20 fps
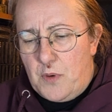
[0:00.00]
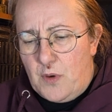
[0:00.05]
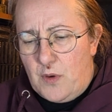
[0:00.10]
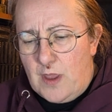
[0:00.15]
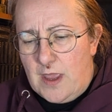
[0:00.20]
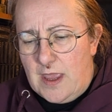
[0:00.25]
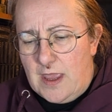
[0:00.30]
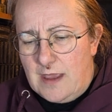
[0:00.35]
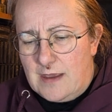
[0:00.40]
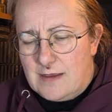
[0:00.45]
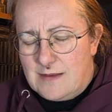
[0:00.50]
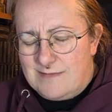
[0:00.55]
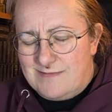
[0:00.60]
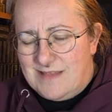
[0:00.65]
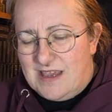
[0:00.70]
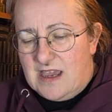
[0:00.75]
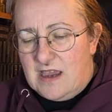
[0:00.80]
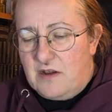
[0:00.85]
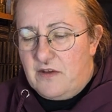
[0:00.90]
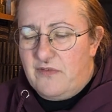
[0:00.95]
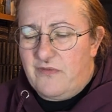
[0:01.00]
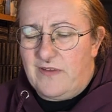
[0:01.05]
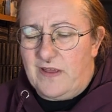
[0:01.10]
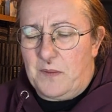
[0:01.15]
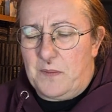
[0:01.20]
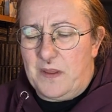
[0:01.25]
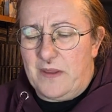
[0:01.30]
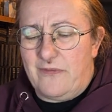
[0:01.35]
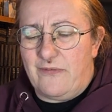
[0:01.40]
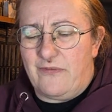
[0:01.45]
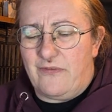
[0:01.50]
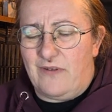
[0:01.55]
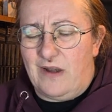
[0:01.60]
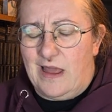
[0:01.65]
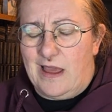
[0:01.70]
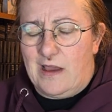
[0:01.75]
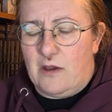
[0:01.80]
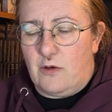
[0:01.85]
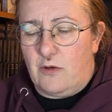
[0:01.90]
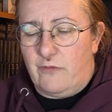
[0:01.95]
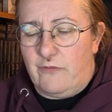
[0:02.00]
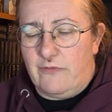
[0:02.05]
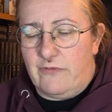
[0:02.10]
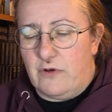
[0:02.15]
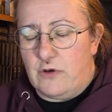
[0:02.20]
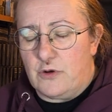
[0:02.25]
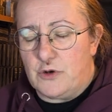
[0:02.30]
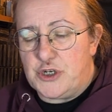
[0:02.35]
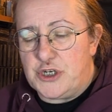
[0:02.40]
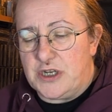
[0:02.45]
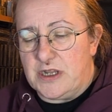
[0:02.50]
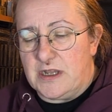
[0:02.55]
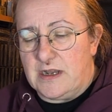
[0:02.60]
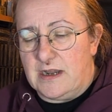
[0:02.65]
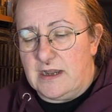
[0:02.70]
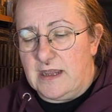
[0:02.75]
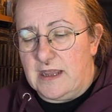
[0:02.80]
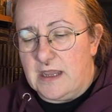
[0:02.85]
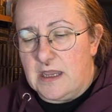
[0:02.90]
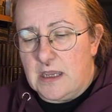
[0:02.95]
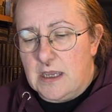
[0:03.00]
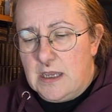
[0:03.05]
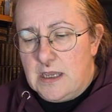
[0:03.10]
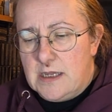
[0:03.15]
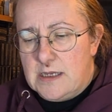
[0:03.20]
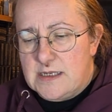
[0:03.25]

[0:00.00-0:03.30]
but it kind of fell a bit flat, unfortunately.